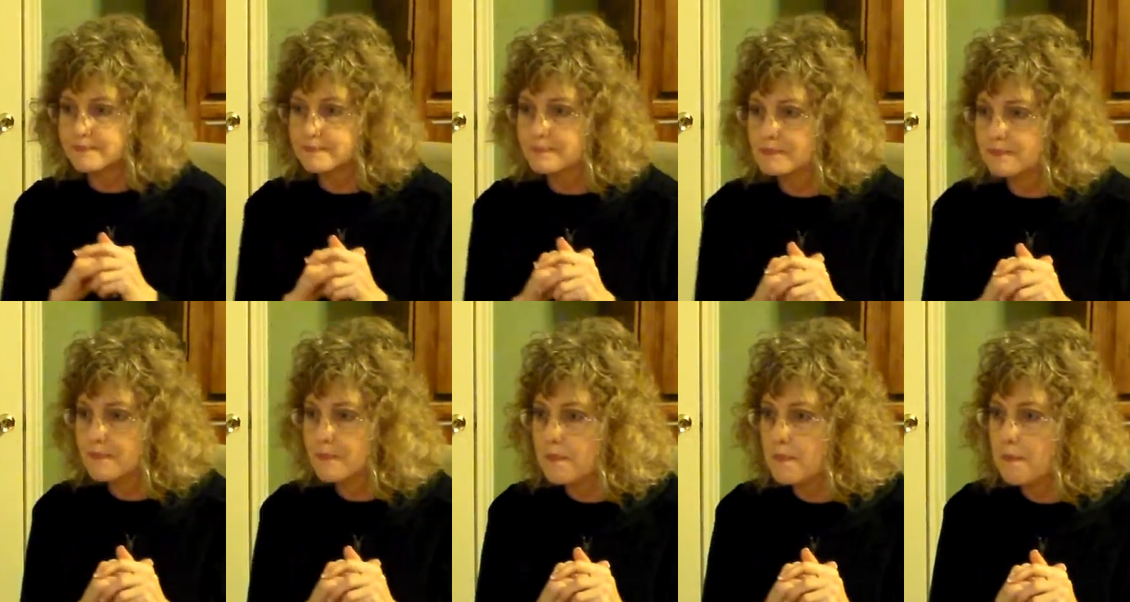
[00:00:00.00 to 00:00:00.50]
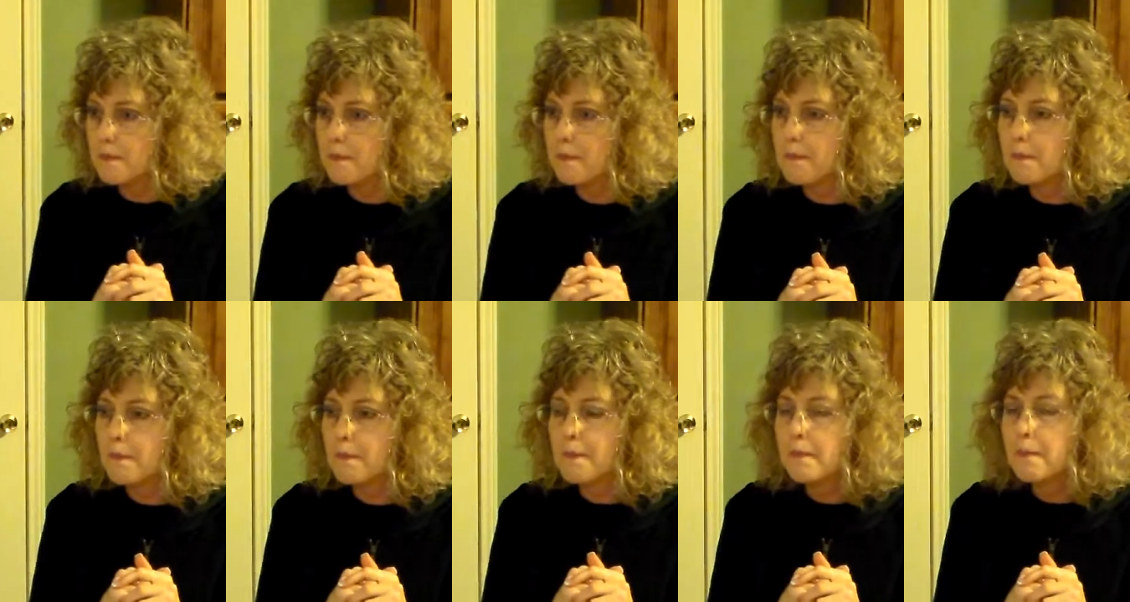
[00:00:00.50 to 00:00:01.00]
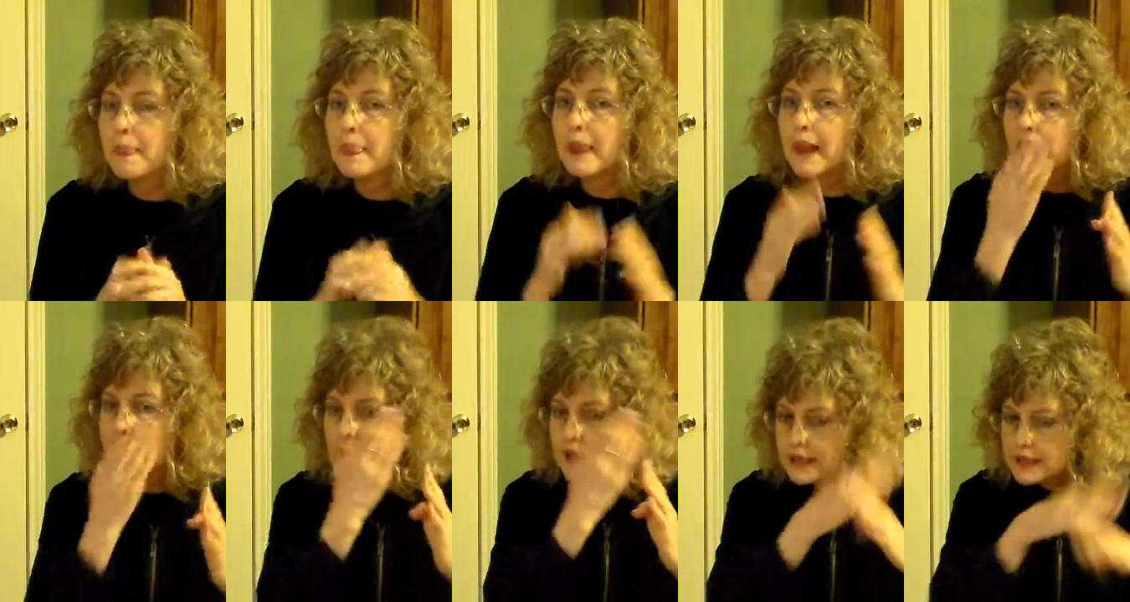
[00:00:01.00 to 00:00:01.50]
Decomposition
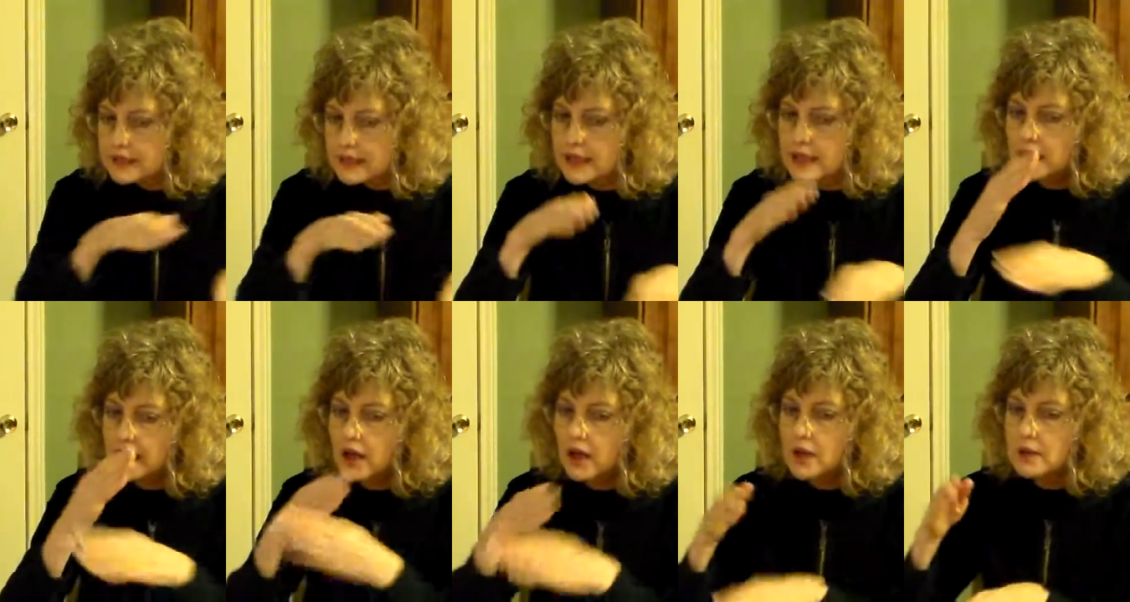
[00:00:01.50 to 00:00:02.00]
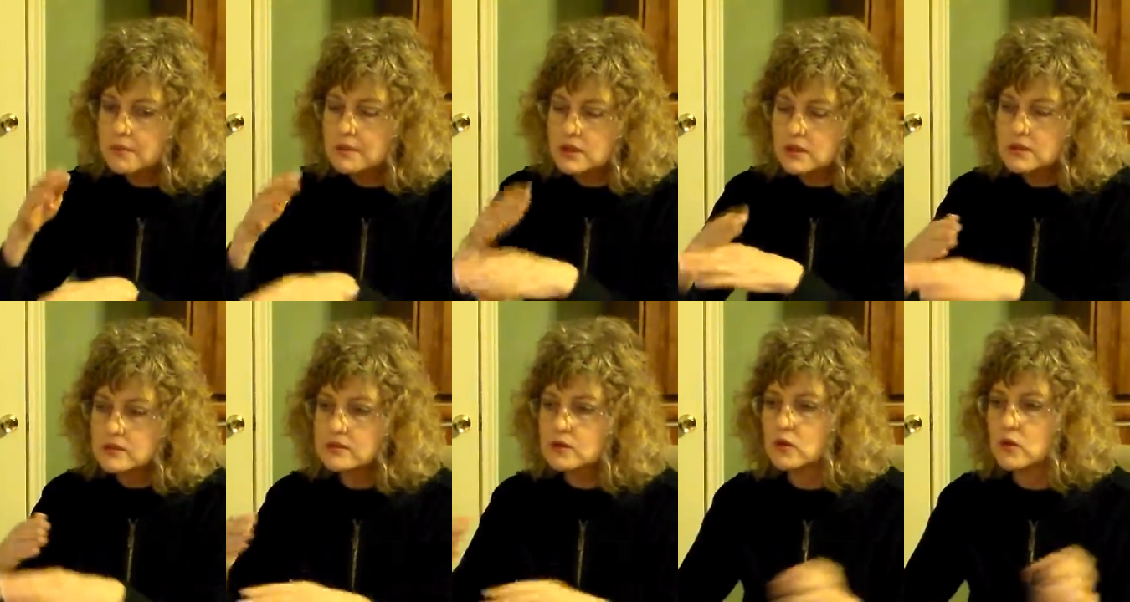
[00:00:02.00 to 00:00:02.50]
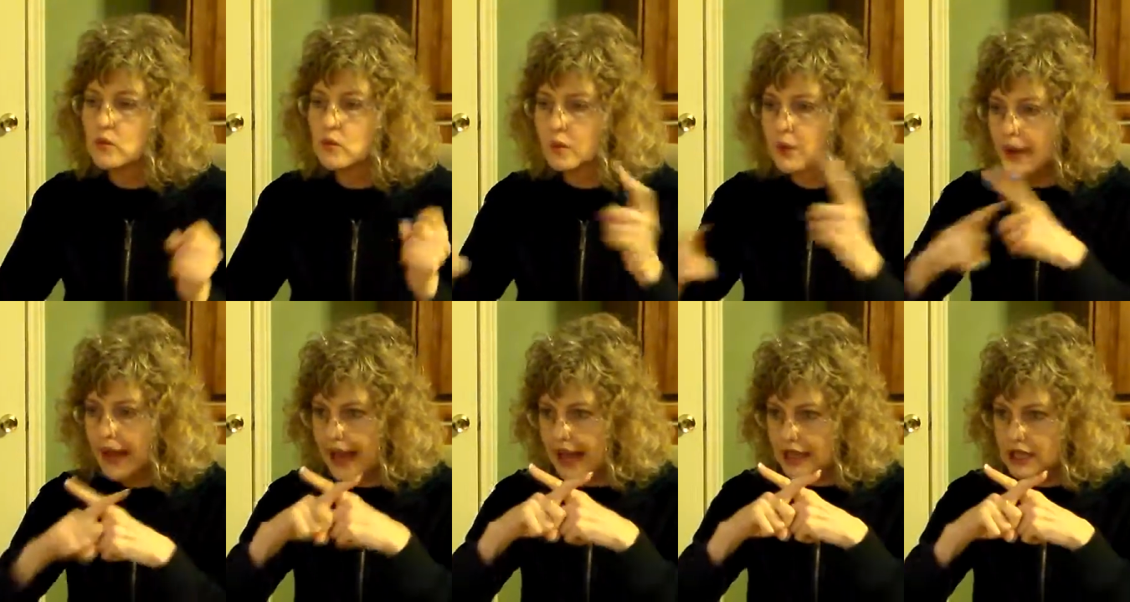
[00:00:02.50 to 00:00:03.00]
reactions.
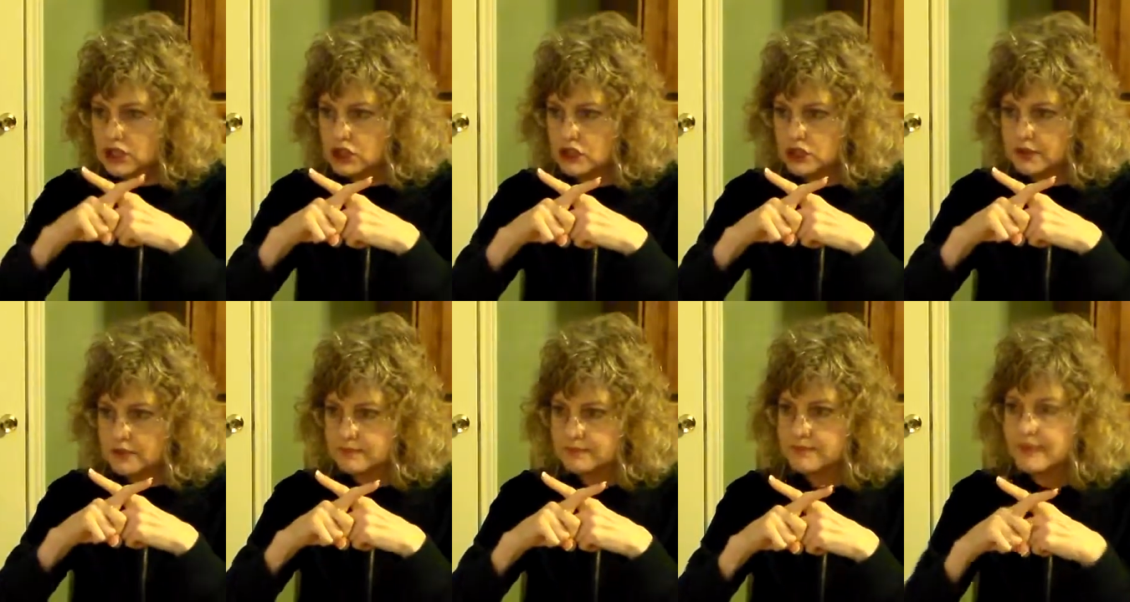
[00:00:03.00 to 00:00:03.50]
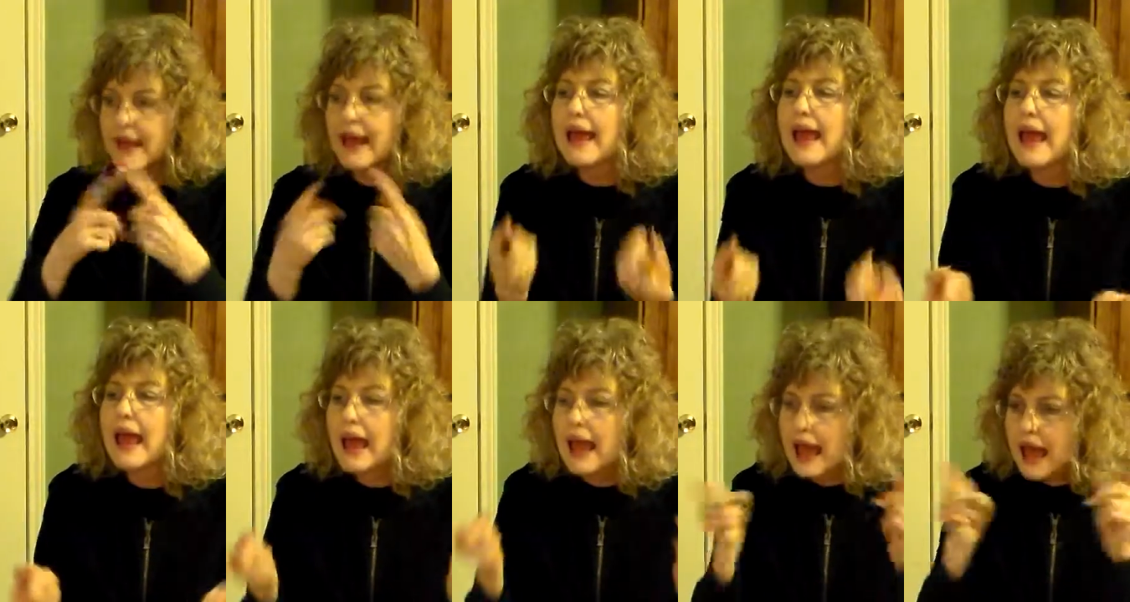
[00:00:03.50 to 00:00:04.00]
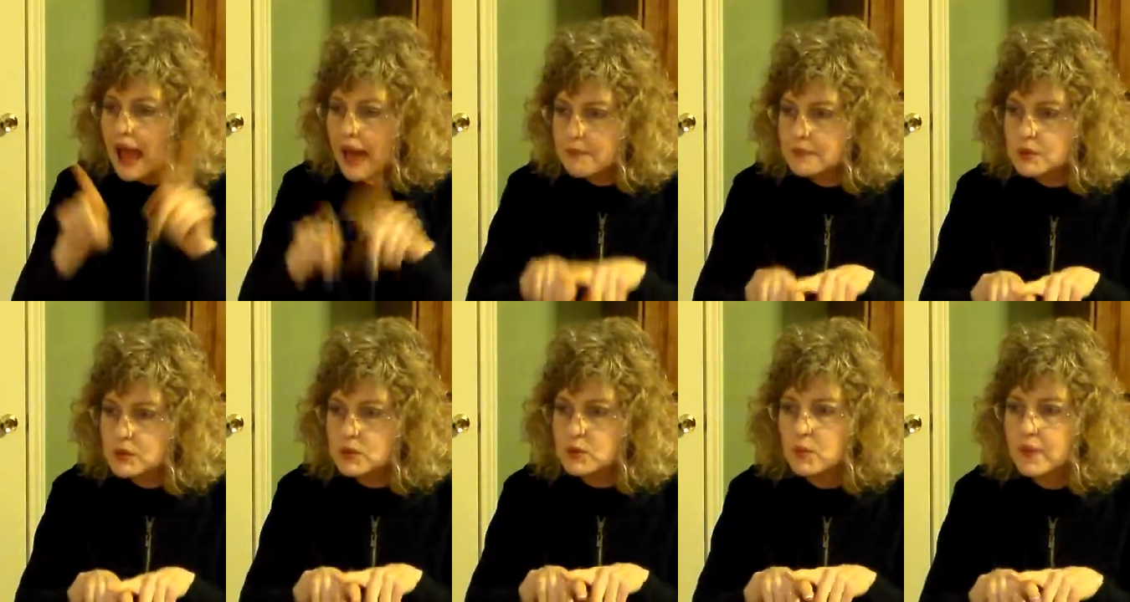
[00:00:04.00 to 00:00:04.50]
They occur when a compound,
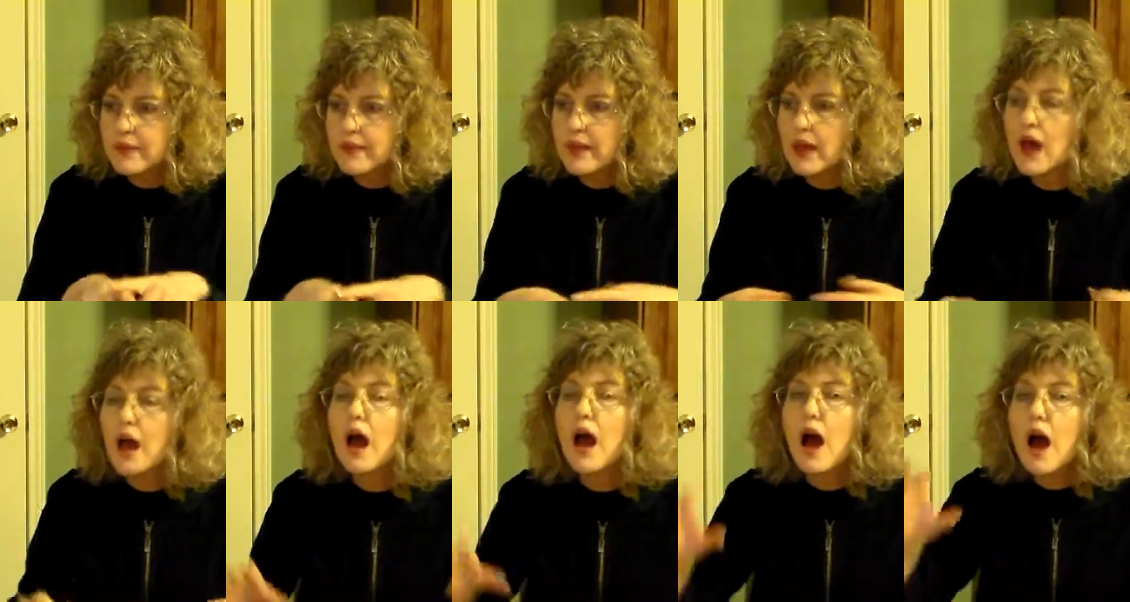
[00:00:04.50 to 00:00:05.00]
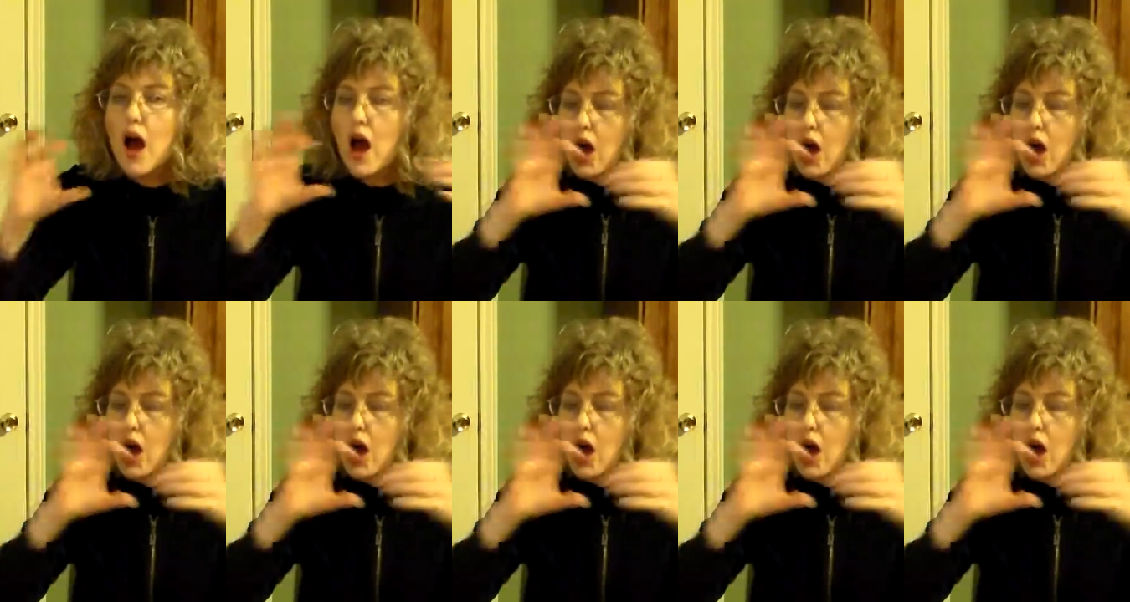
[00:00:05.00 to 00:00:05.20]
a larger